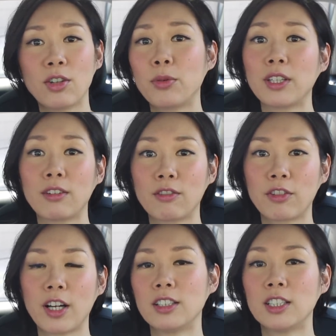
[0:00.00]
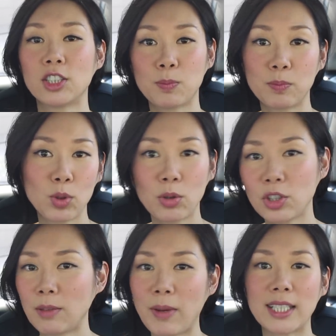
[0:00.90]
going in front and just
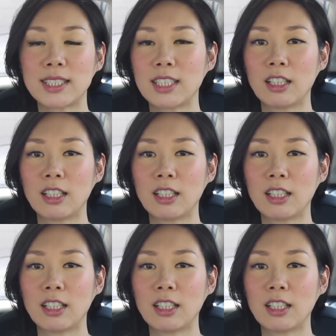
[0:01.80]
totally passing